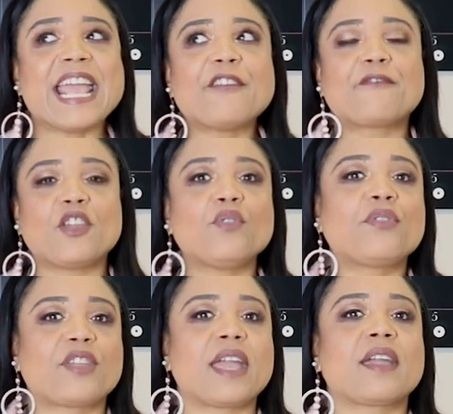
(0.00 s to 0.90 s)
If
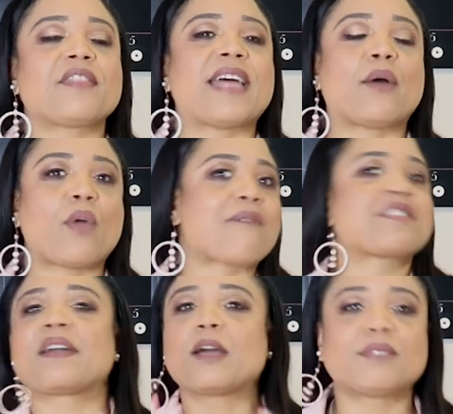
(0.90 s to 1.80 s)
you think that
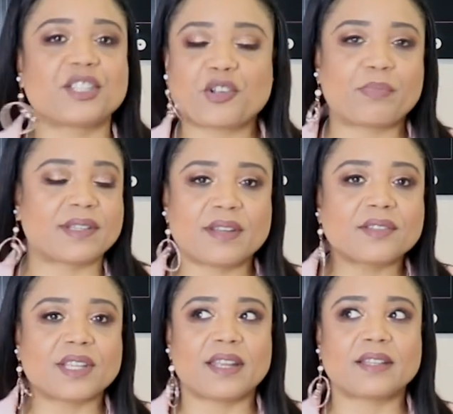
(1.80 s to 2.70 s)
everything that comes into your
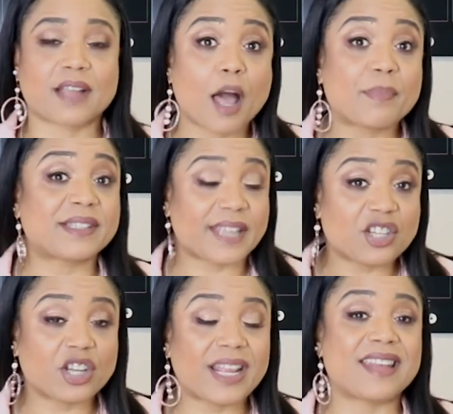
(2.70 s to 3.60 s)
business is
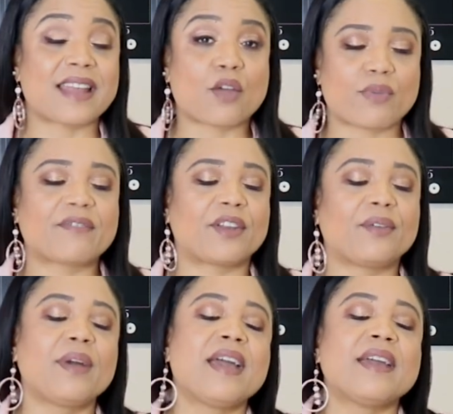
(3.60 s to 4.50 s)
compensation and not revenue,